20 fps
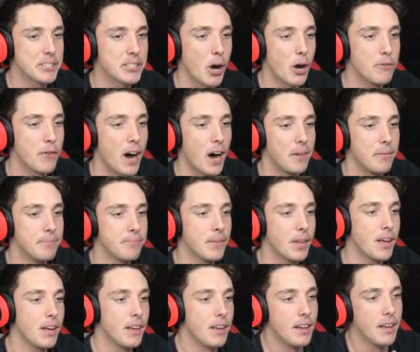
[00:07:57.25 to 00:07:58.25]
is over.
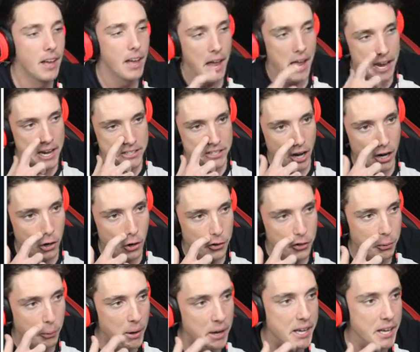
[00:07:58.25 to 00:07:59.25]
And I
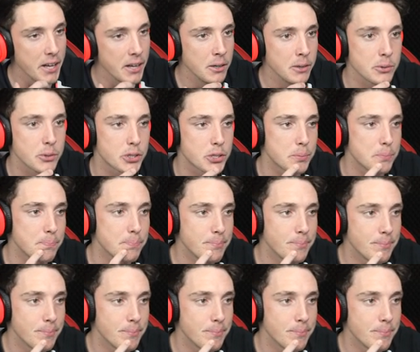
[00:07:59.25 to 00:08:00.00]
got three kills.